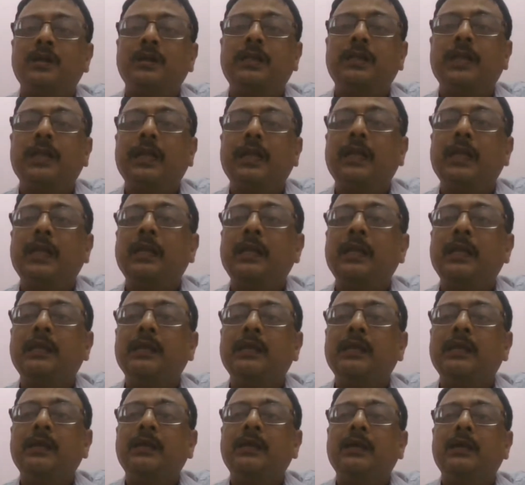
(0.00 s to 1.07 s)
the
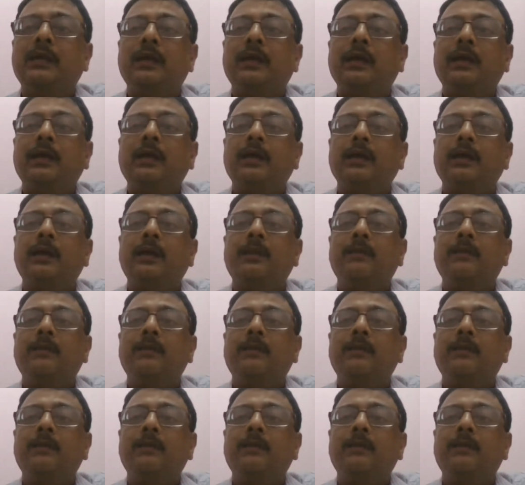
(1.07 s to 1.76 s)
uh,